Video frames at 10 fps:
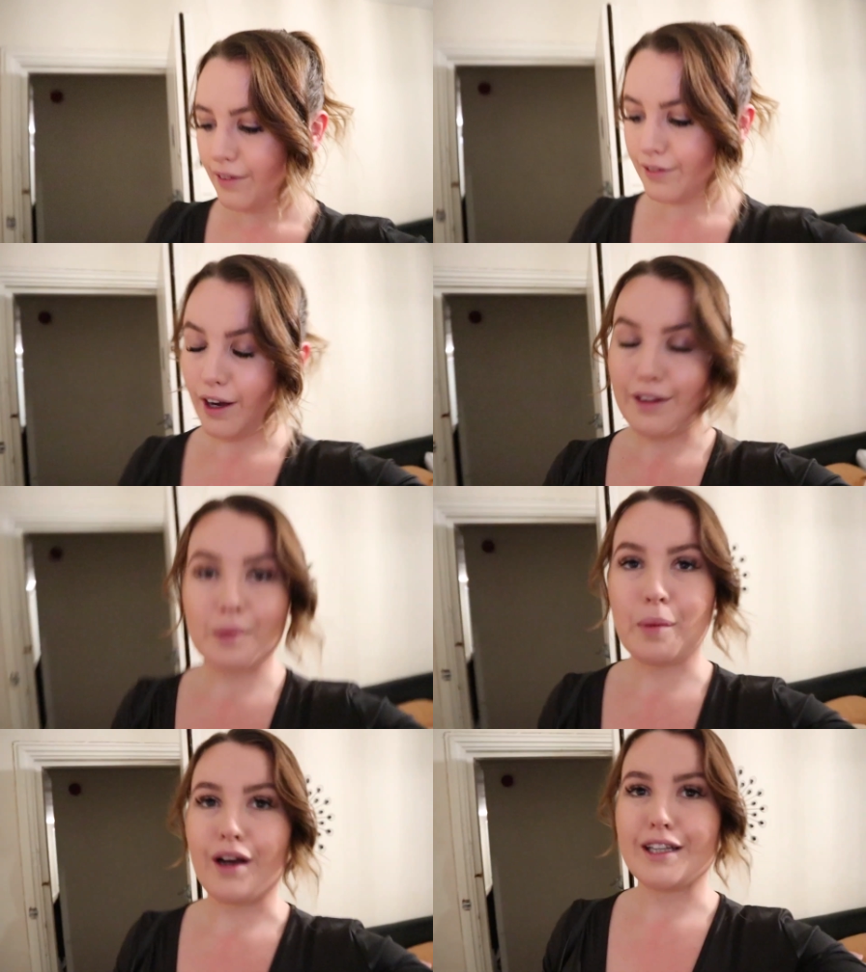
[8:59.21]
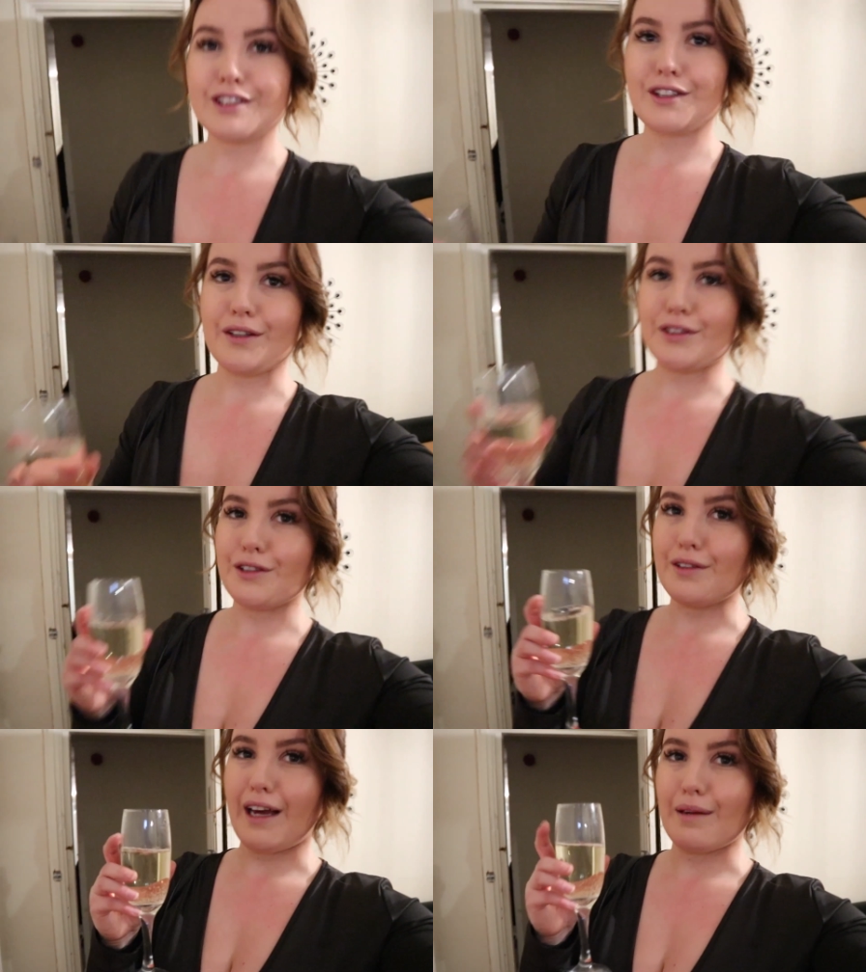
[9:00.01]
I've got the party to go
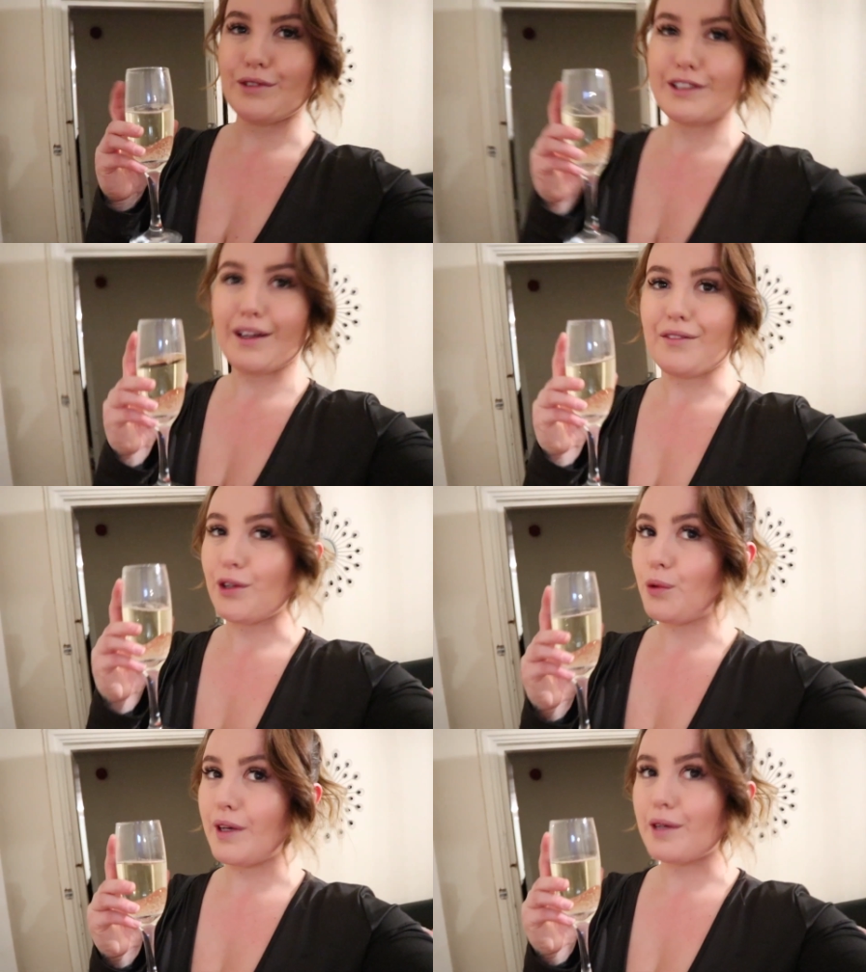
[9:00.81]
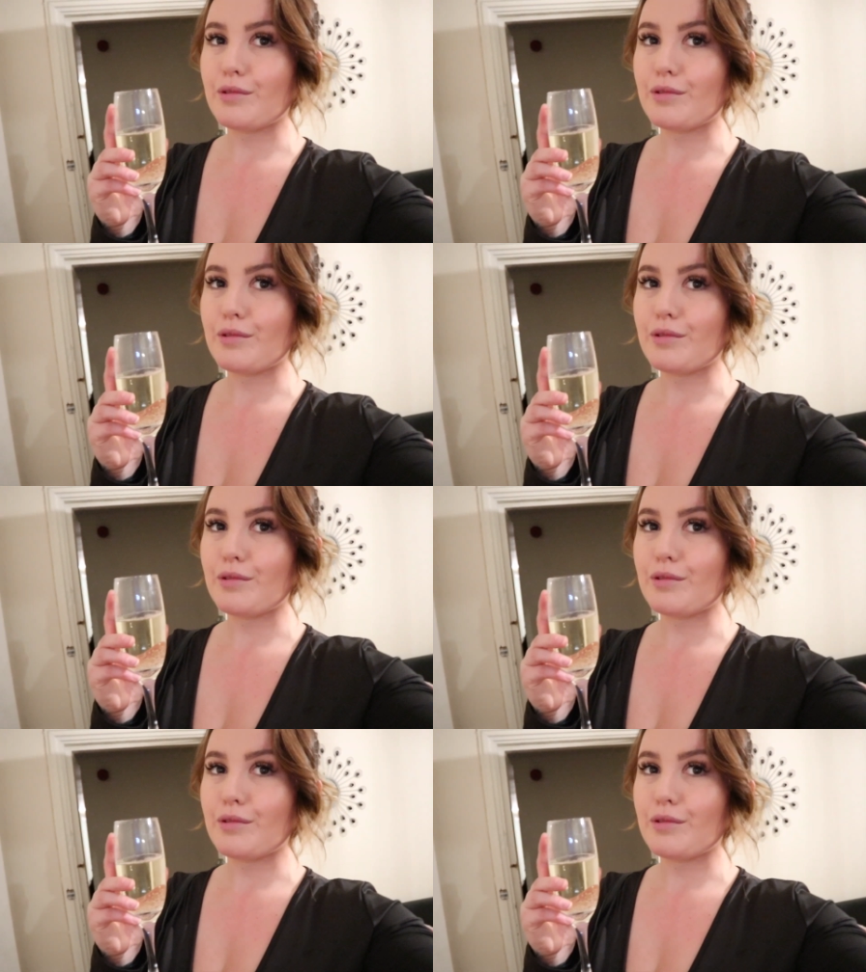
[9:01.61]
to now. I'm just having a quick